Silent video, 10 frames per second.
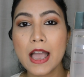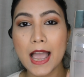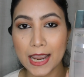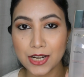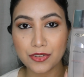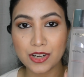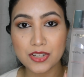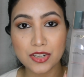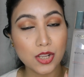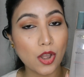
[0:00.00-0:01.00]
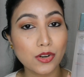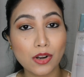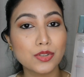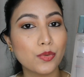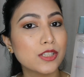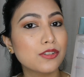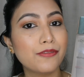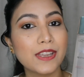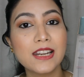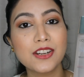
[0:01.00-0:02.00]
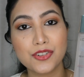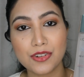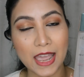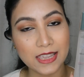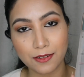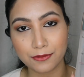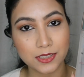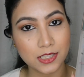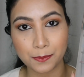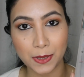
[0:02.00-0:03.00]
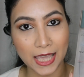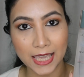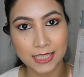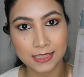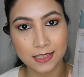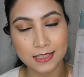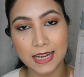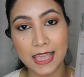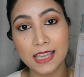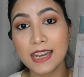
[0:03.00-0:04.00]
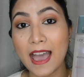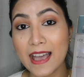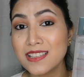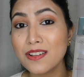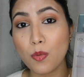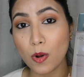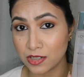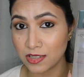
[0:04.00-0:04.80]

hydration. You're not going to feel dry after applying this. Like, it has a water